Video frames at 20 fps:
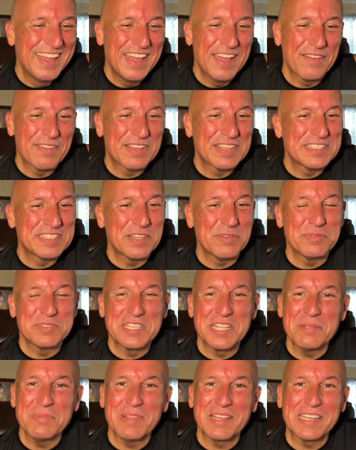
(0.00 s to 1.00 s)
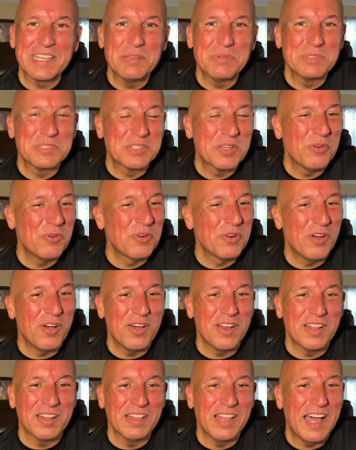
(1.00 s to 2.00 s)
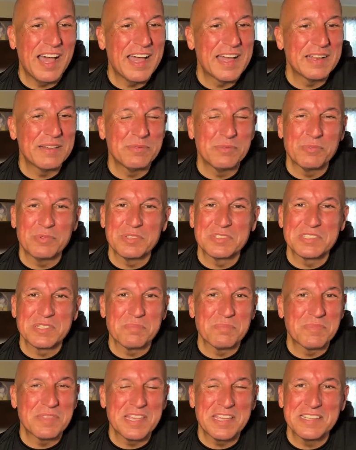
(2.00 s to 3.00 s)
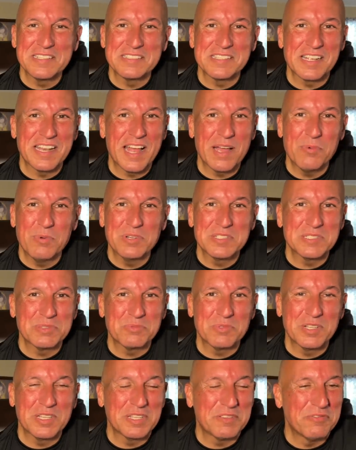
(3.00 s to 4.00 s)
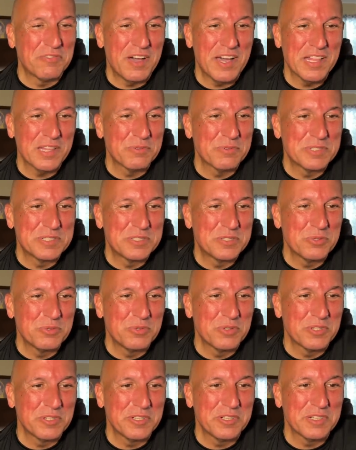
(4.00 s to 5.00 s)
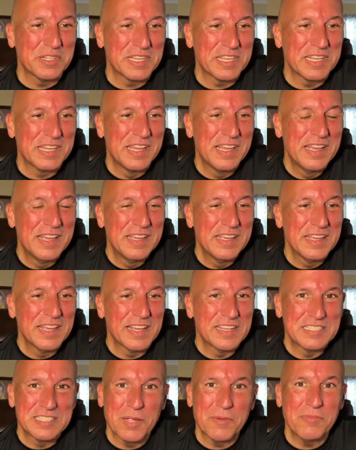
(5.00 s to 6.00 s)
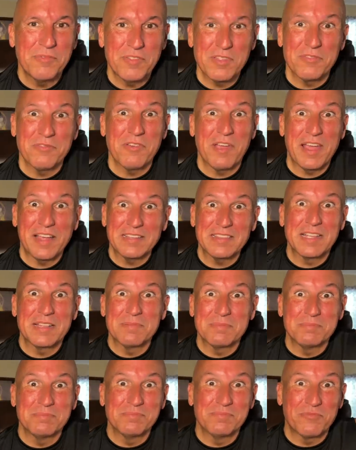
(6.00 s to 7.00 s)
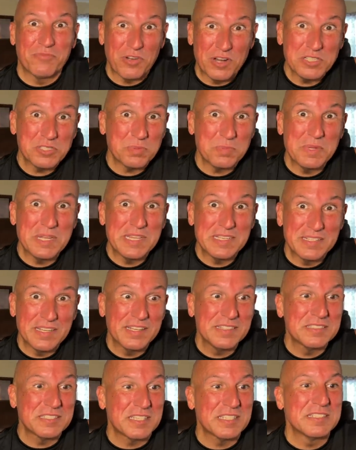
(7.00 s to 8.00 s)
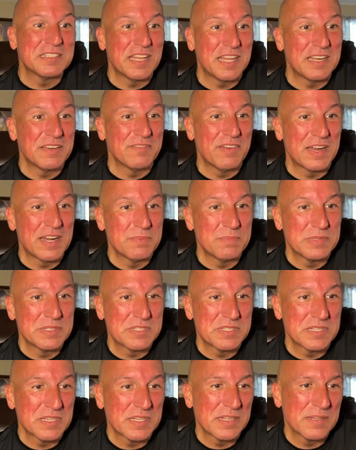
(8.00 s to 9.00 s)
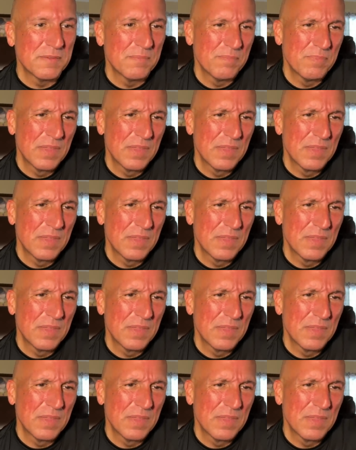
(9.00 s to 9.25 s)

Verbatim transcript: because it seemed like he was going on a lot with some things that I wasn't really following too clearly, except for the fact that fresh meat does contain vitamin C.